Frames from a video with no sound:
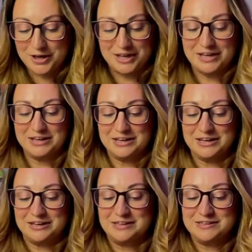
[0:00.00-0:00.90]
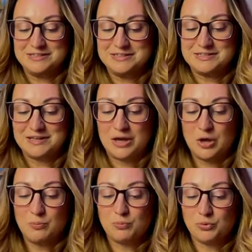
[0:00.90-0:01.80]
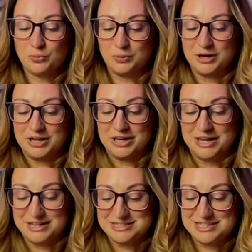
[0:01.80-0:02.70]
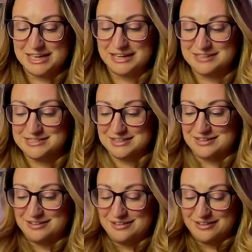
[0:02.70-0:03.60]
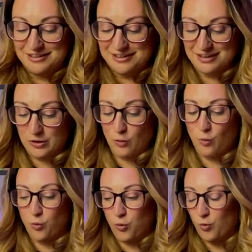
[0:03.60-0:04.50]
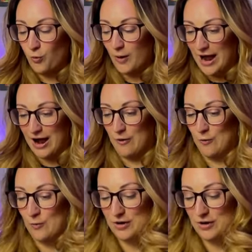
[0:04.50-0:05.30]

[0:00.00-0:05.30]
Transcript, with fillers: It is pretty and Tinkaton. Wow.